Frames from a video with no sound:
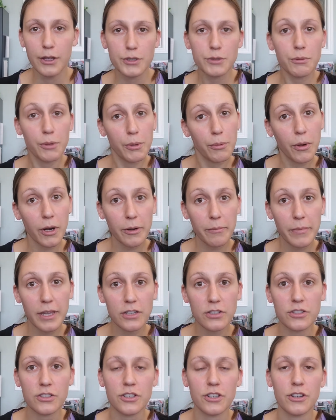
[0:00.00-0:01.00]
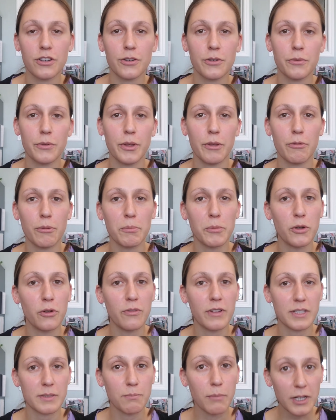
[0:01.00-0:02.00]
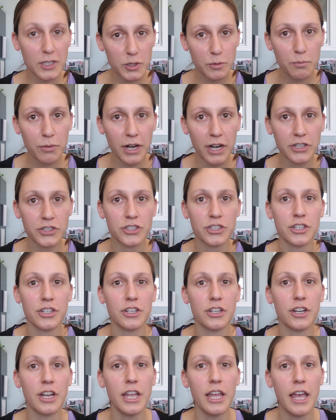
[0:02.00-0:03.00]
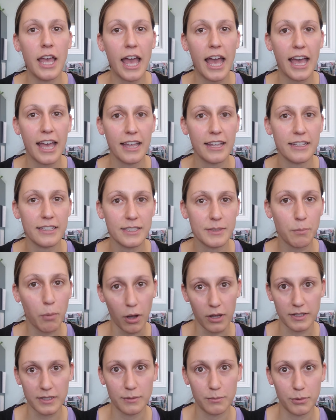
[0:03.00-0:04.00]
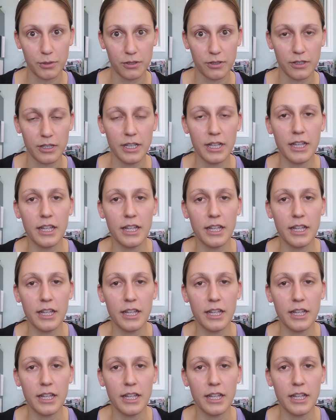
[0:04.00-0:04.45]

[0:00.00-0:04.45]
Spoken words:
So we want to make sure we remove as much pressure as possible.